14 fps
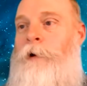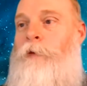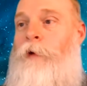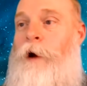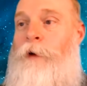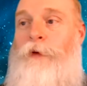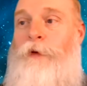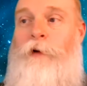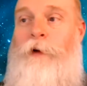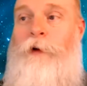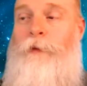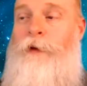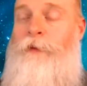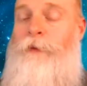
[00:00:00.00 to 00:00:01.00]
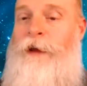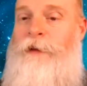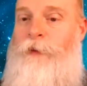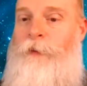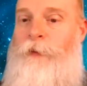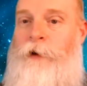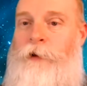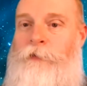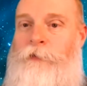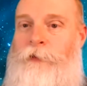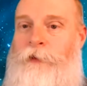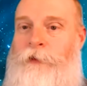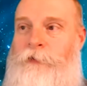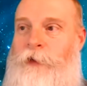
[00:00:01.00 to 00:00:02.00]
What program would best prepare you
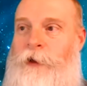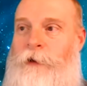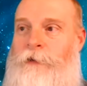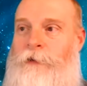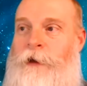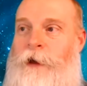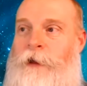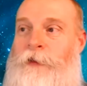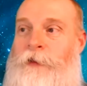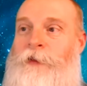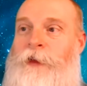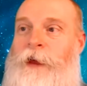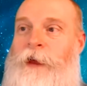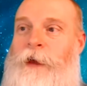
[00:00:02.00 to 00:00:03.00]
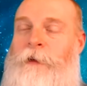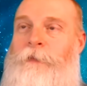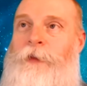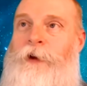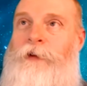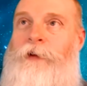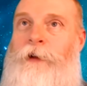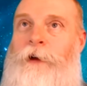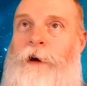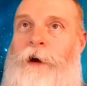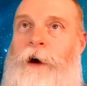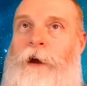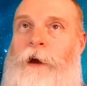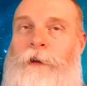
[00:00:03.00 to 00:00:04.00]
for this field? I think there's a
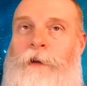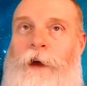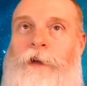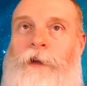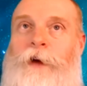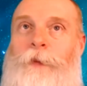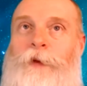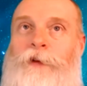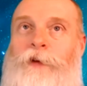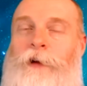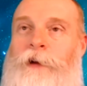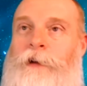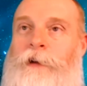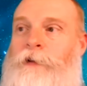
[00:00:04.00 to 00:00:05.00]
lot of opportunity